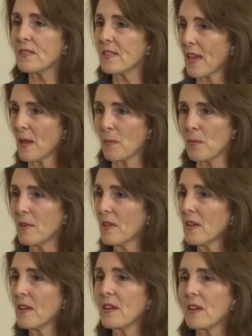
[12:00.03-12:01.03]
same
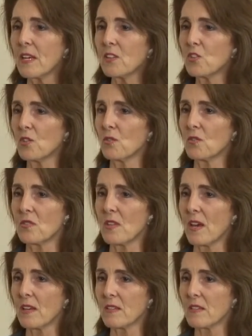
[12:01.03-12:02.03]
issues
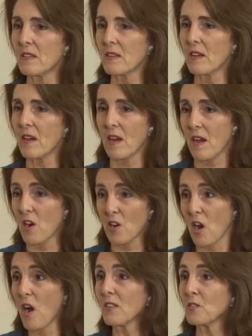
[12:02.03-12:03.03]
that are
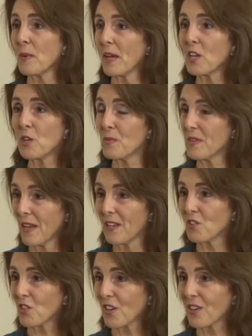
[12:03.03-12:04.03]
caused by human
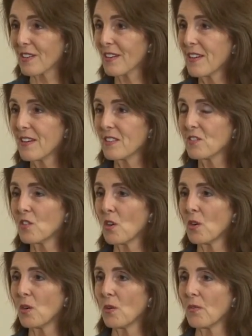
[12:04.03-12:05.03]
nature.
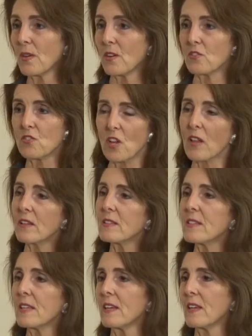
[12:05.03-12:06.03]
So there's
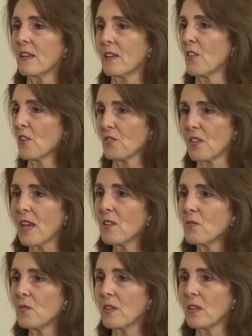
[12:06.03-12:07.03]
jealousy, there's
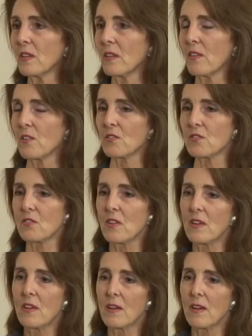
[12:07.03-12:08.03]
envy, there's
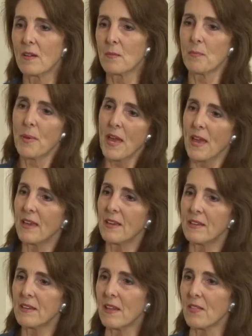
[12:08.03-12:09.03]

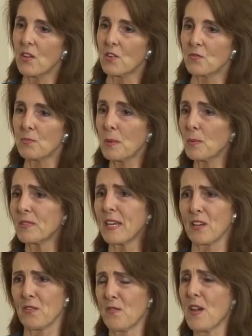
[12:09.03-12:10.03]
pain, and there's people
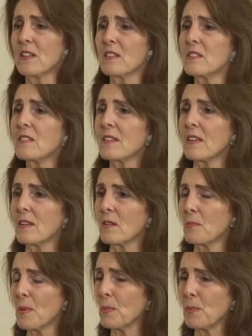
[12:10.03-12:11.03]
take offense
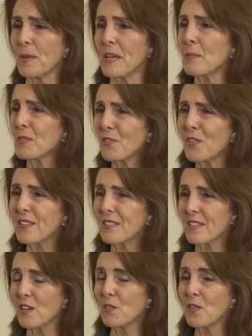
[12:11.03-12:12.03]
and people become
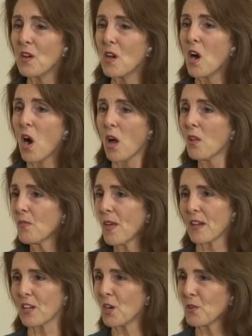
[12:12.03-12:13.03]
defensive. All of
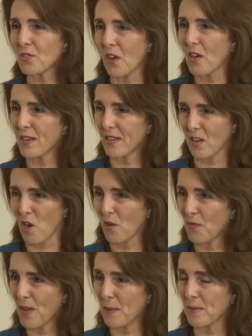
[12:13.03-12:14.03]
that goes on in all
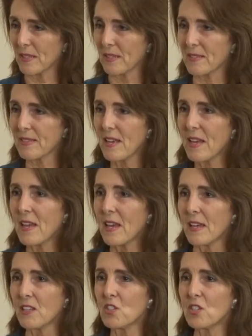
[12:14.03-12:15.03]
families.
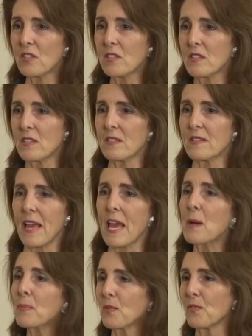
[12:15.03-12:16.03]
It just is
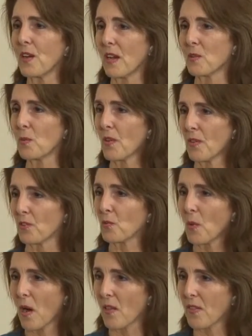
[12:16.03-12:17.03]
amplified where there's
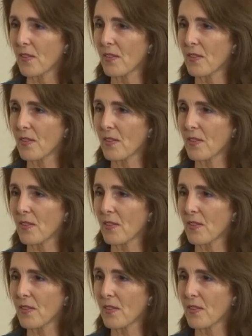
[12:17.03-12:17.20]
wealth.